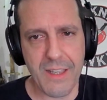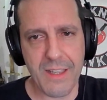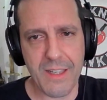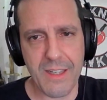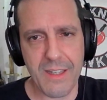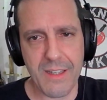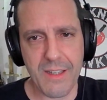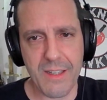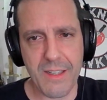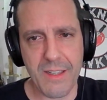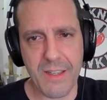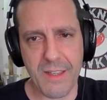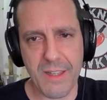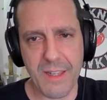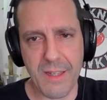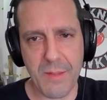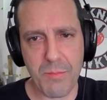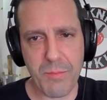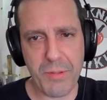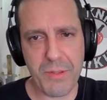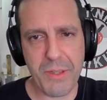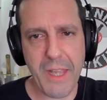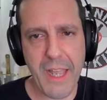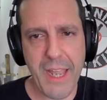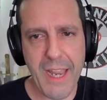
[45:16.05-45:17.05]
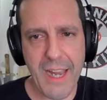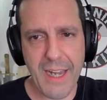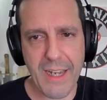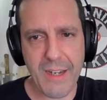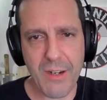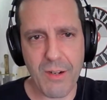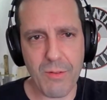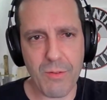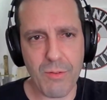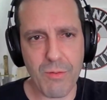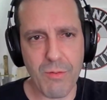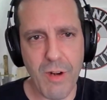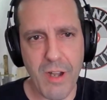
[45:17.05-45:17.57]
the the
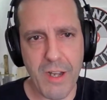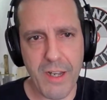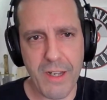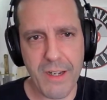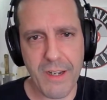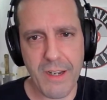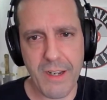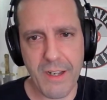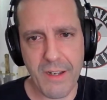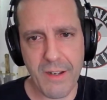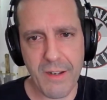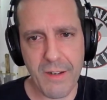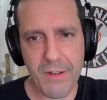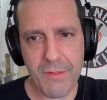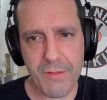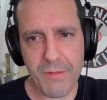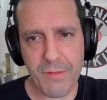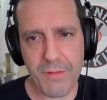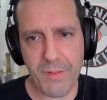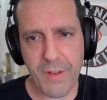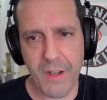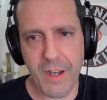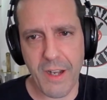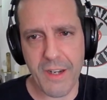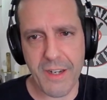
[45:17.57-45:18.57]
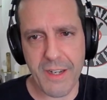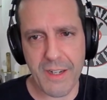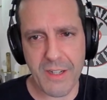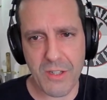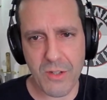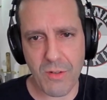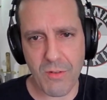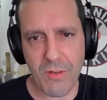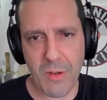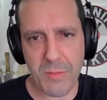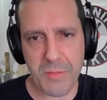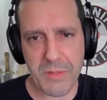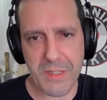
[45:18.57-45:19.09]
plain run of
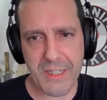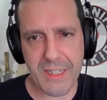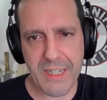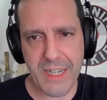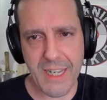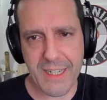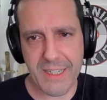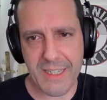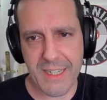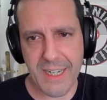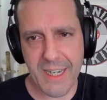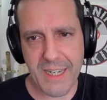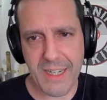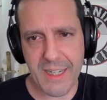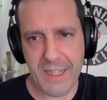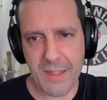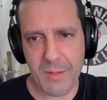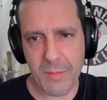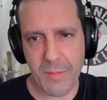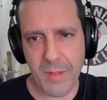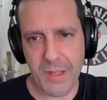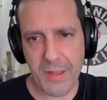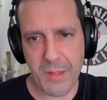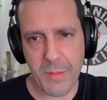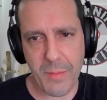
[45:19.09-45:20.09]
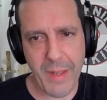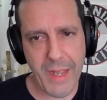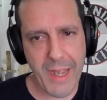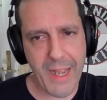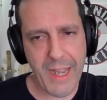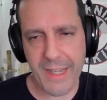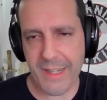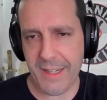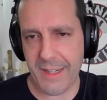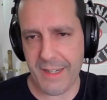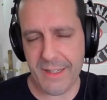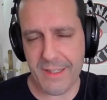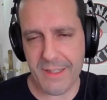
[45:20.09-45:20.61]
uninterrupted titanium on the
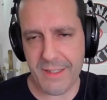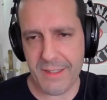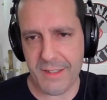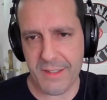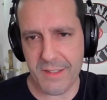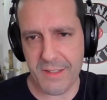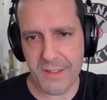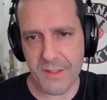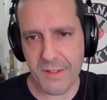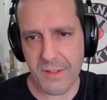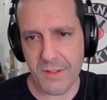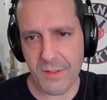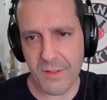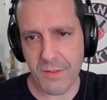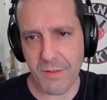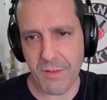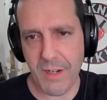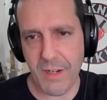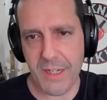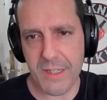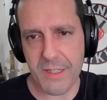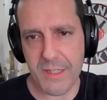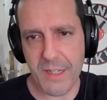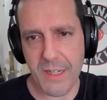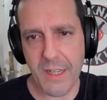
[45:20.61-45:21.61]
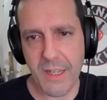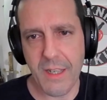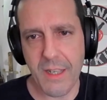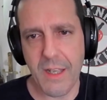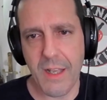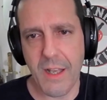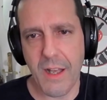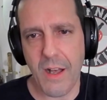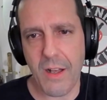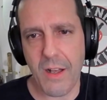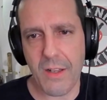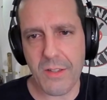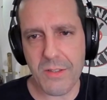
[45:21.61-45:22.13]
back, and it's just crazy.
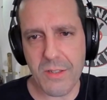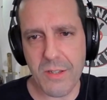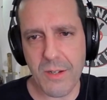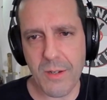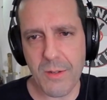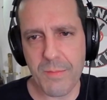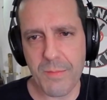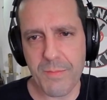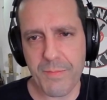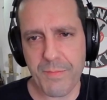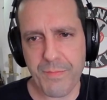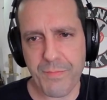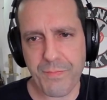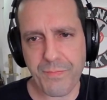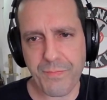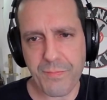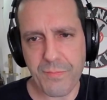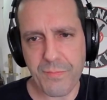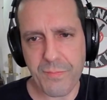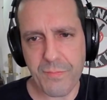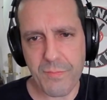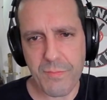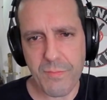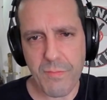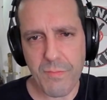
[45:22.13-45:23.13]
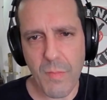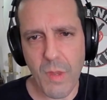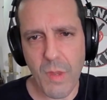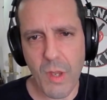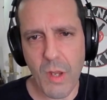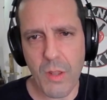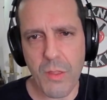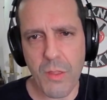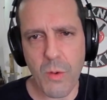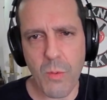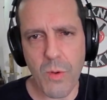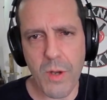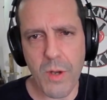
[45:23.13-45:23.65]
Also,
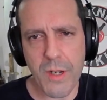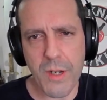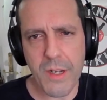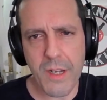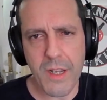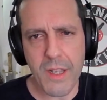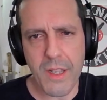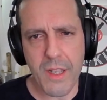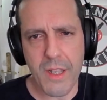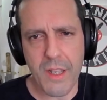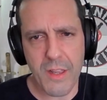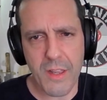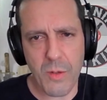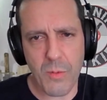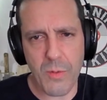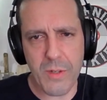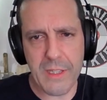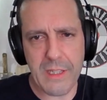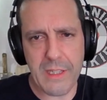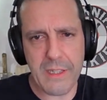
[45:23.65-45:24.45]
the one the one